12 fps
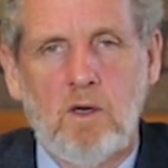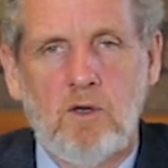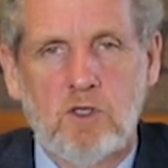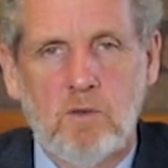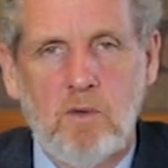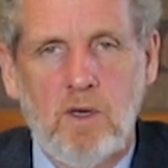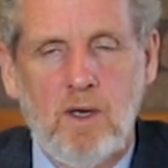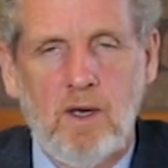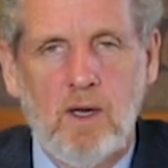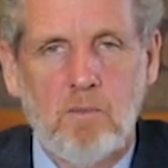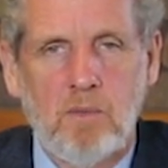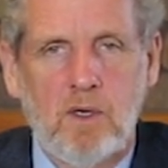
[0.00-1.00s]
close to my
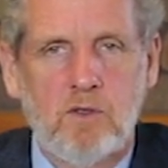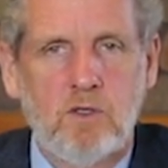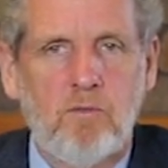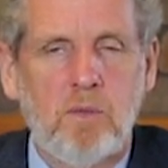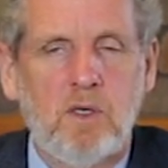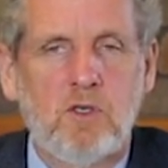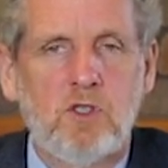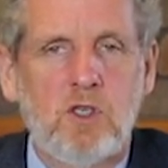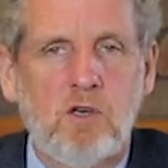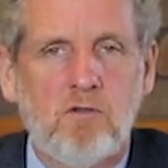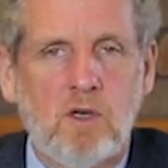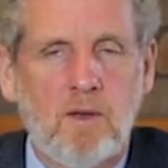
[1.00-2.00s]
heart because I've been
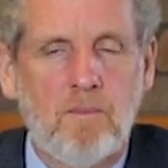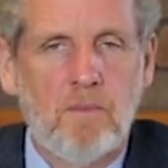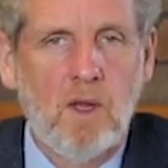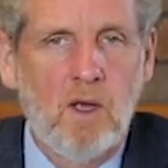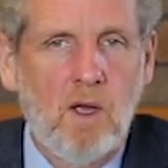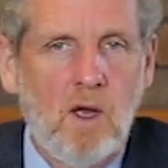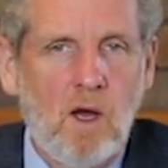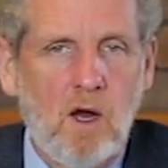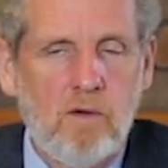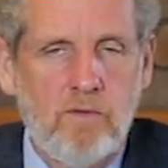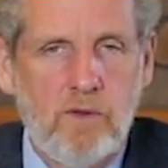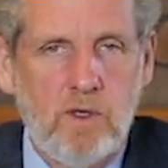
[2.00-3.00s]
sharing
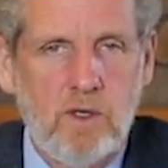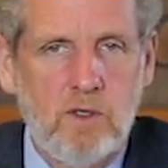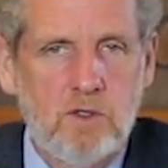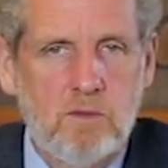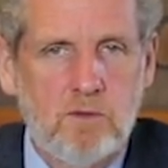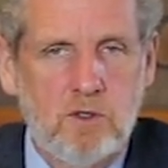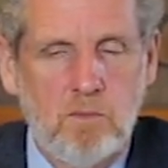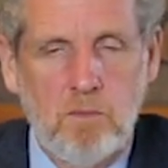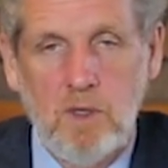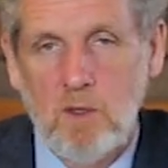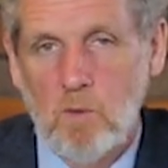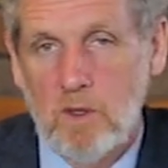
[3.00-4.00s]
over the years some
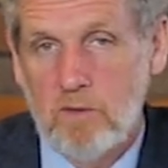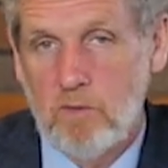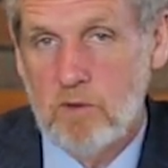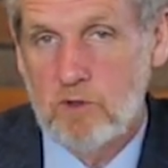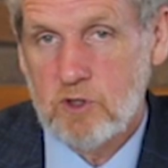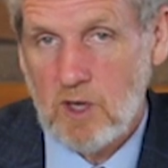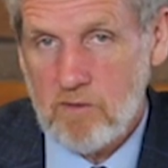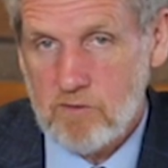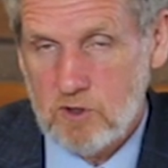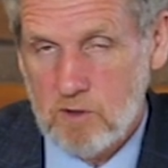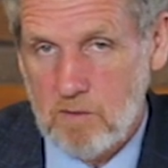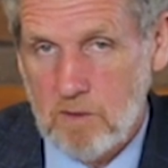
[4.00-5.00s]
many wonderful
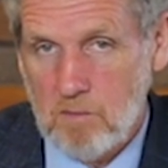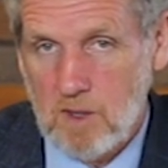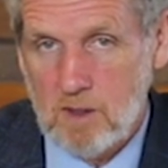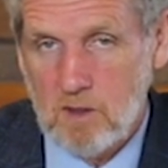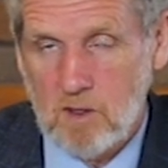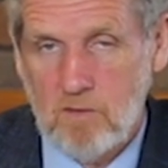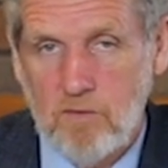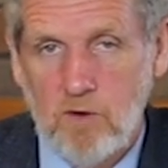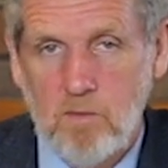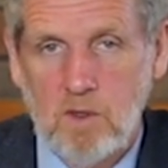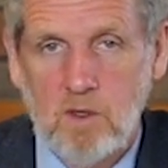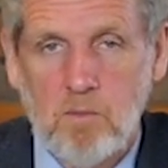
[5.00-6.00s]
discoveries that have been made
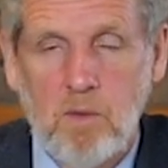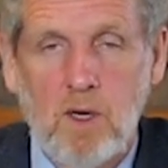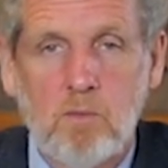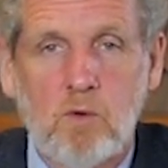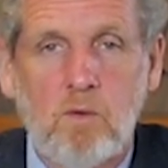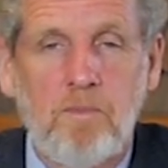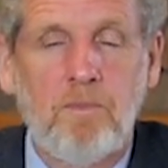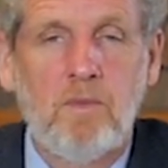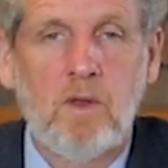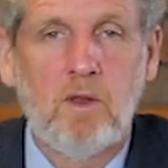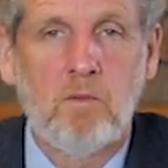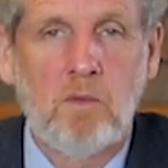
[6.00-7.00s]
confirming the Bible
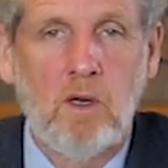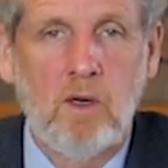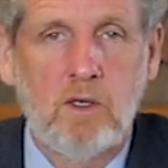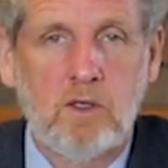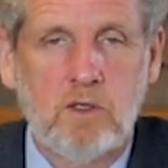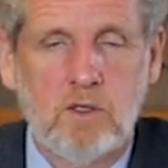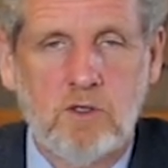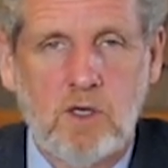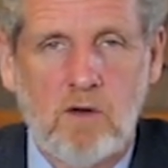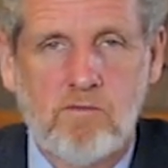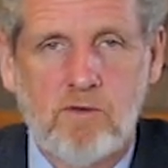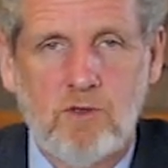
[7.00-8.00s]
in the Middle East.
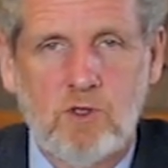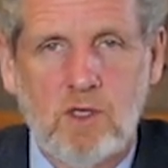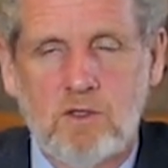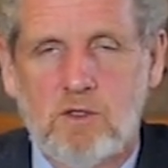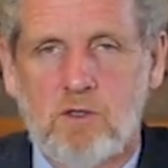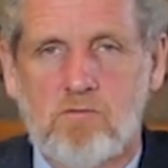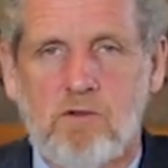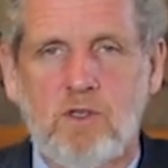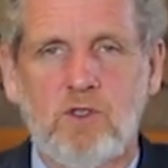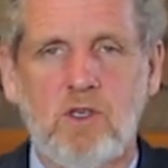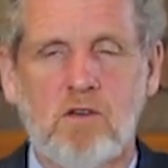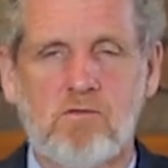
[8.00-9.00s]
Discoveries such as the
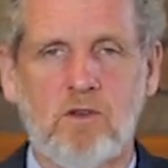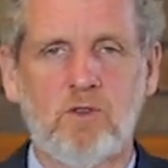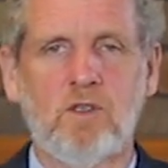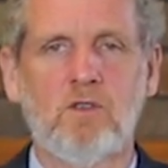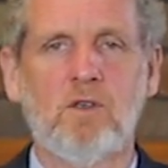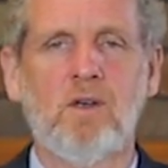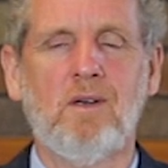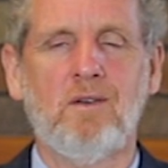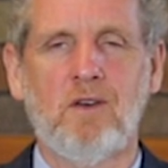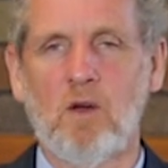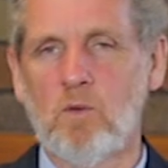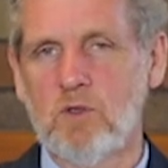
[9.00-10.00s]
Red Sea crossing site,
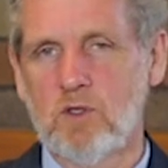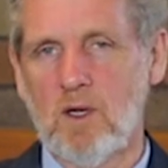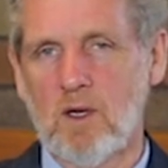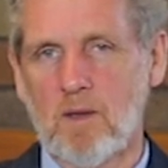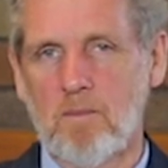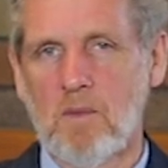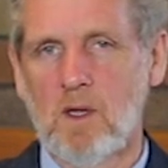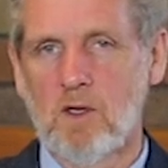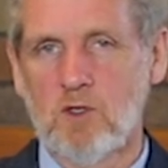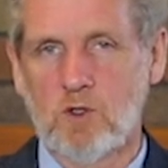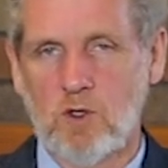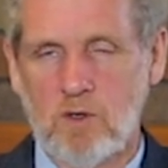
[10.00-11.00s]
Noah's Ark,
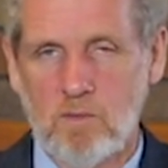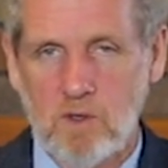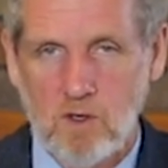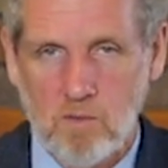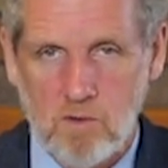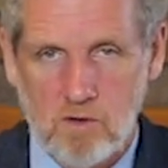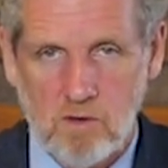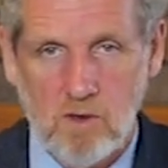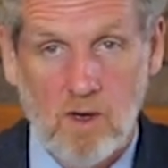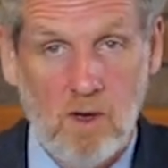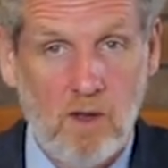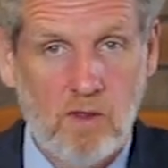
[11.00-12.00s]
Sodom and Gomorrah,
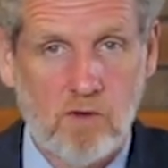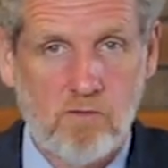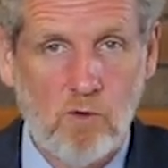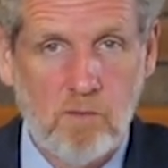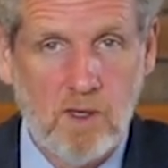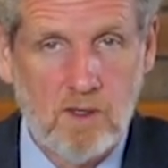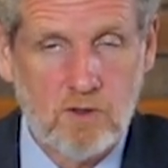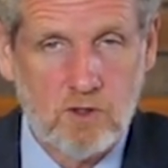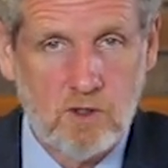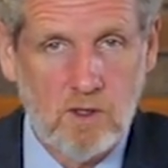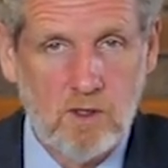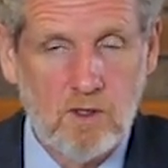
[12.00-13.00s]
the real Mount
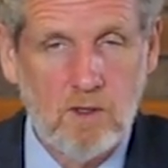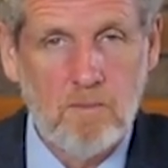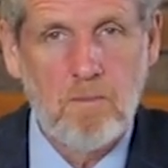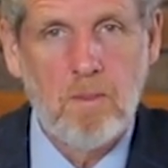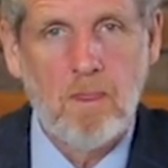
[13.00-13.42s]
Sinai.